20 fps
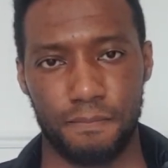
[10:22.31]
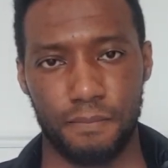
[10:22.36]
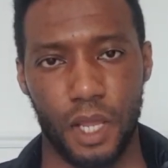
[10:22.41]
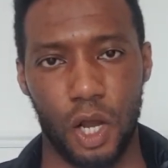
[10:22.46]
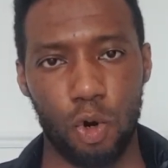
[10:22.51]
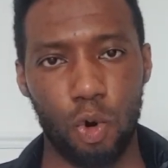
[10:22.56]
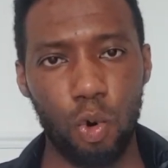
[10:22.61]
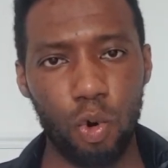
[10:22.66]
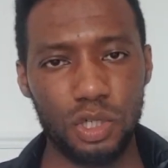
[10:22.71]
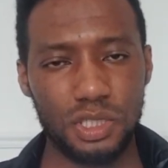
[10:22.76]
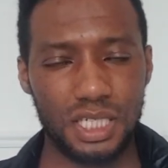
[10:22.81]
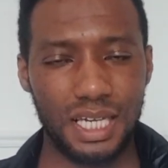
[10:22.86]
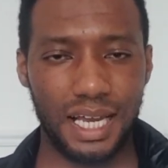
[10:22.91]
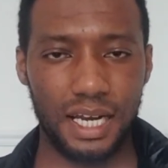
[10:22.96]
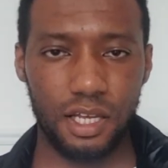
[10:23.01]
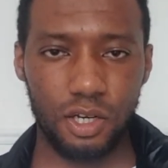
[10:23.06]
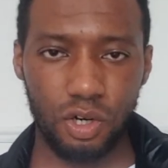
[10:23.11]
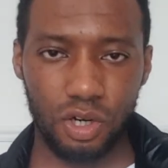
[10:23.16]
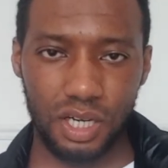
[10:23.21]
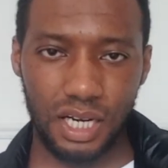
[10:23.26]
Of course, gal
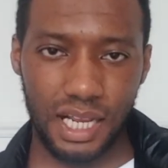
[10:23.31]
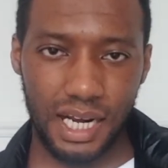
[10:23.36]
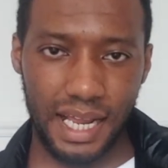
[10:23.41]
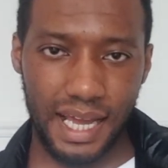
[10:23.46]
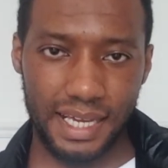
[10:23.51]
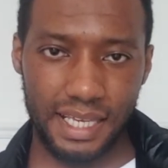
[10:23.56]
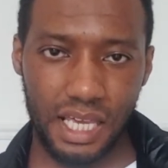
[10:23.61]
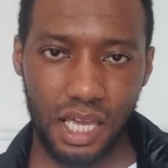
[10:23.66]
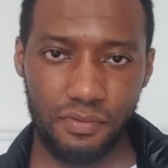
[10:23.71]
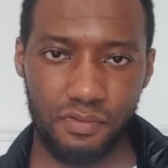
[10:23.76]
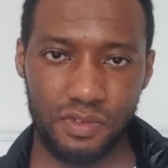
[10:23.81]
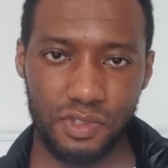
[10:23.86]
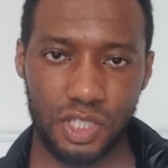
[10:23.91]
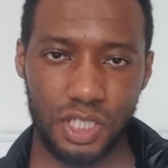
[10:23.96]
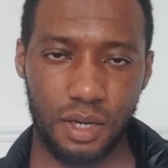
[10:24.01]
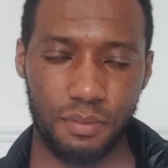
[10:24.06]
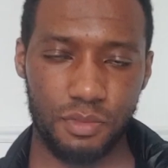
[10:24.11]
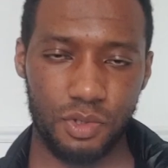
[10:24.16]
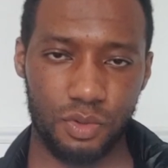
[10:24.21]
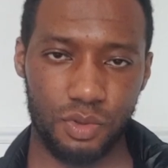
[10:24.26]
are not going to like Kevin
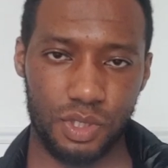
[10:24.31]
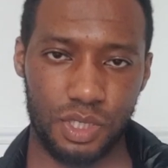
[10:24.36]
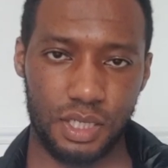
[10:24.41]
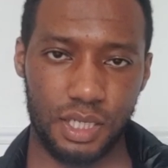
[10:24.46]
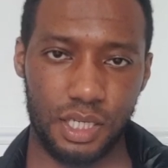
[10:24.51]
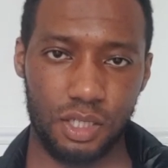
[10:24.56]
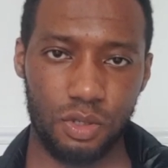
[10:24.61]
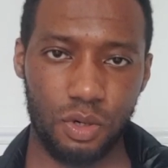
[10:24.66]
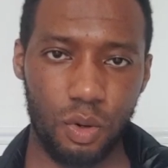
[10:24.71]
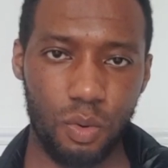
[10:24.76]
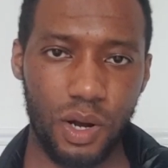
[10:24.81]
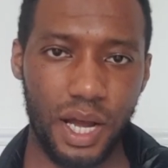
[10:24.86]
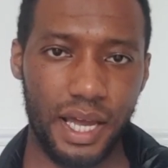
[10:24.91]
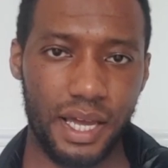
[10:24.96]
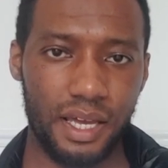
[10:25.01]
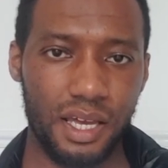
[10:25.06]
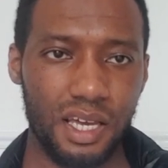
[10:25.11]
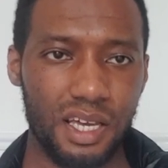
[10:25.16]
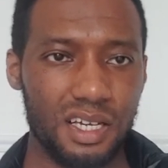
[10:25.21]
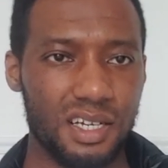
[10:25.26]
Samuels and that. You know
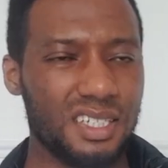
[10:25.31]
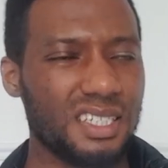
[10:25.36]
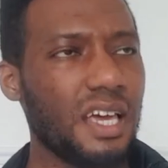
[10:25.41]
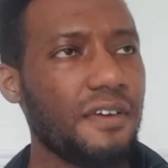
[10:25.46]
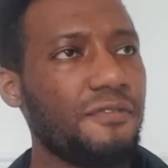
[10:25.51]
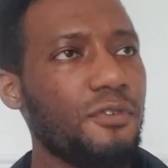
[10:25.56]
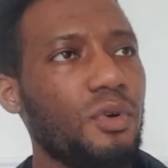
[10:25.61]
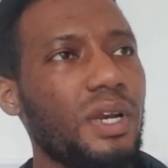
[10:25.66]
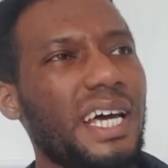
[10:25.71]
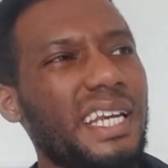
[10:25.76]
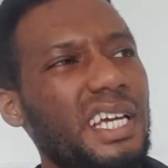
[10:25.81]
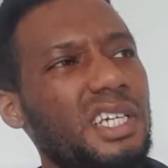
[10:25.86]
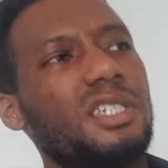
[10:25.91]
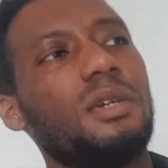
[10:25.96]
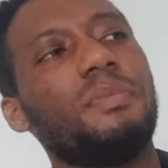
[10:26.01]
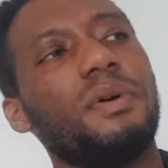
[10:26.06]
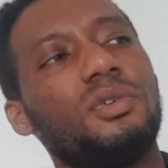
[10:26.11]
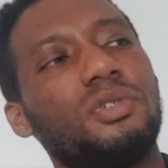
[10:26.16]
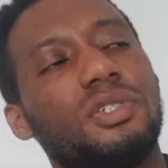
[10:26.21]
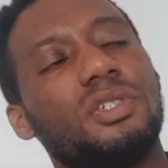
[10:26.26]
why? Because they feel like they should
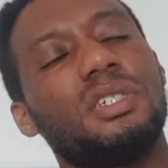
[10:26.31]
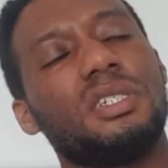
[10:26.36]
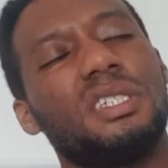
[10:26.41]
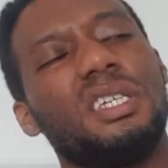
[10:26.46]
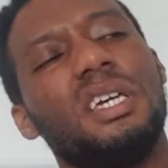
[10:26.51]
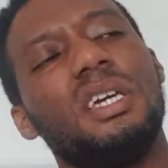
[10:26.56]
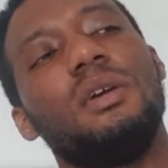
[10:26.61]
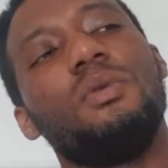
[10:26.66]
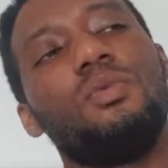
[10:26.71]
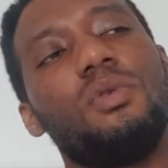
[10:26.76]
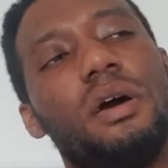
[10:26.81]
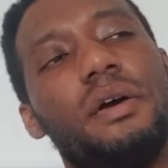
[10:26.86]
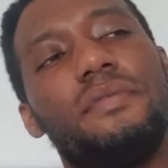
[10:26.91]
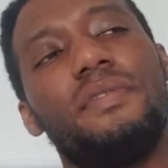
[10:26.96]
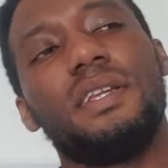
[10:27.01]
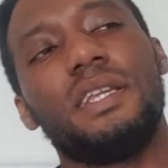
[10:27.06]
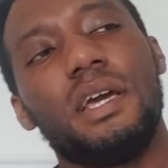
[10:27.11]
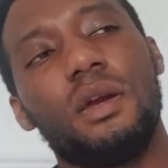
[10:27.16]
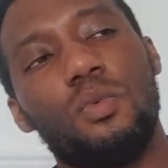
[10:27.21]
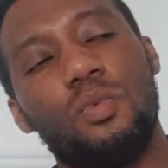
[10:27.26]
be able to just eat
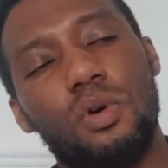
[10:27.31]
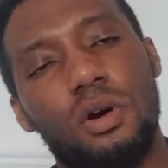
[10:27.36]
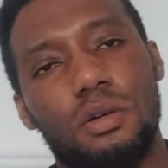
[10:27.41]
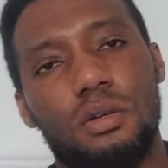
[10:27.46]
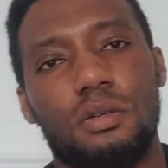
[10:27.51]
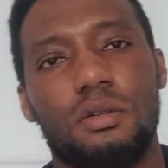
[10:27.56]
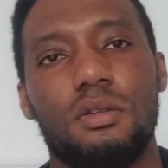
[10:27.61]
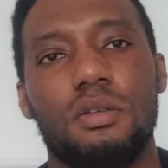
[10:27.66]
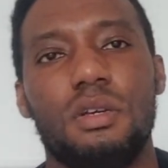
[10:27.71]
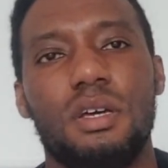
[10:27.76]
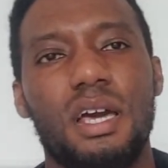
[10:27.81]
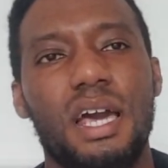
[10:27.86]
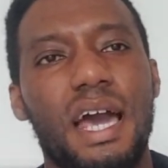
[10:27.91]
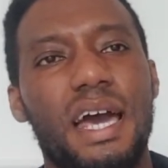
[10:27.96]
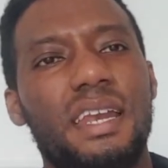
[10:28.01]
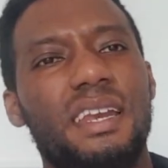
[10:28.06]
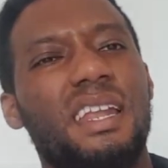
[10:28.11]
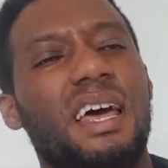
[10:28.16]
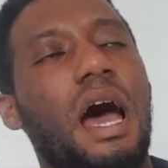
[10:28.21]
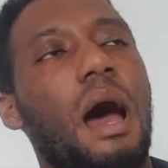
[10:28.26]
whatever they want,
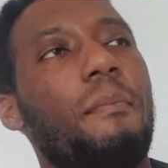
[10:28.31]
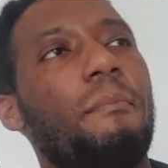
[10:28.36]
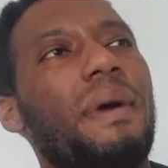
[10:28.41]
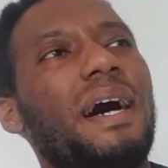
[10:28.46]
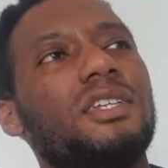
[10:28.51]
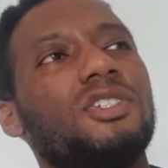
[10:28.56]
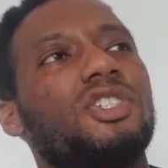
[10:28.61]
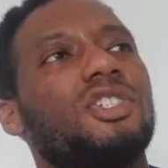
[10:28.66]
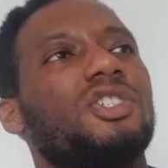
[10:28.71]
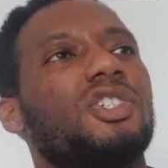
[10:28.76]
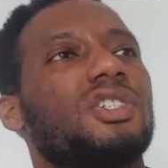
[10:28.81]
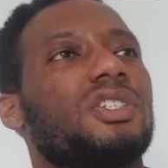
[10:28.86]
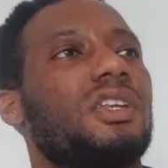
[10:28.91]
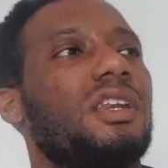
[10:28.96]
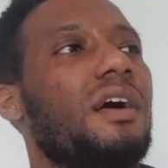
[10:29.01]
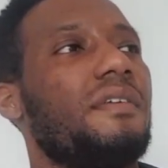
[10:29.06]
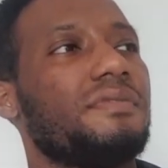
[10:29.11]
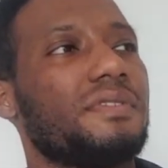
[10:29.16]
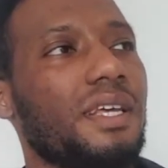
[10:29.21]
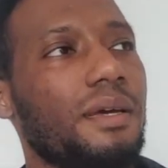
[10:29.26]
and a man should just
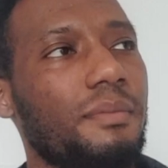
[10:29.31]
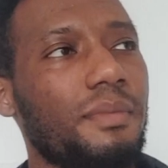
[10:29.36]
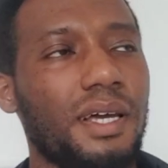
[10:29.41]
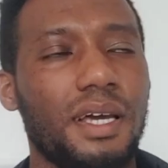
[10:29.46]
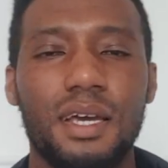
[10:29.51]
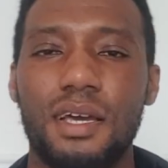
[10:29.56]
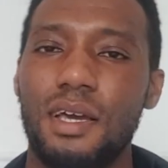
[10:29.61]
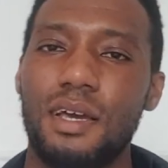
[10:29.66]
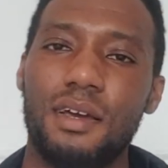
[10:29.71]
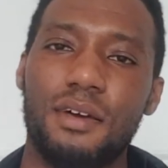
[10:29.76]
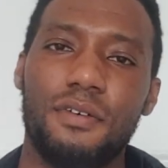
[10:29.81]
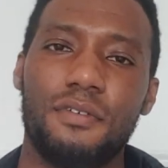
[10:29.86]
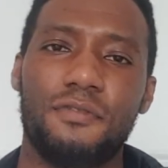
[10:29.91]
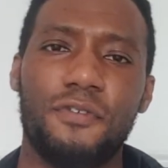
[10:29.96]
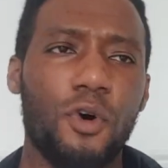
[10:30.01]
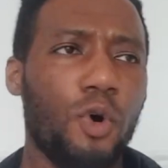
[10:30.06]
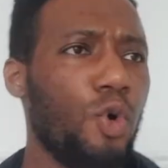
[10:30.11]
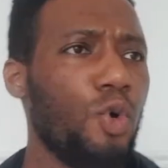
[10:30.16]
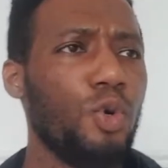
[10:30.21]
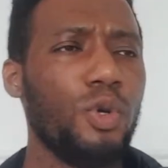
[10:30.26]
love them
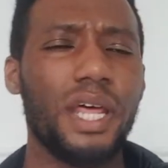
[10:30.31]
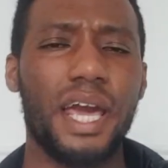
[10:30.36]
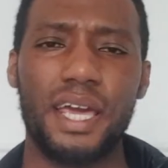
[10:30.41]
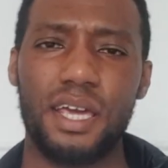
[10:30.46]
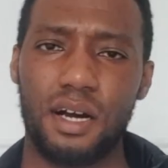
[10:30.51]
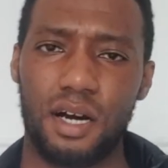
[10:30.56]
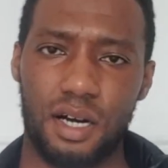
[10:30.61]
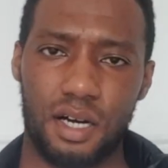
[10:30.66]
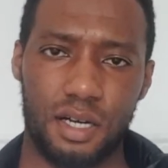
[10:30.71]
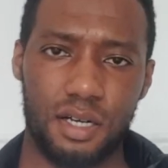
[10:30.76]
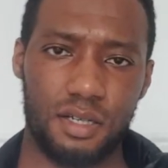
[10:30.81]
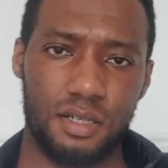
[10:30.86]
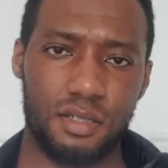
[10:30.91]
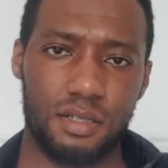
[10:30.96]
for who they are.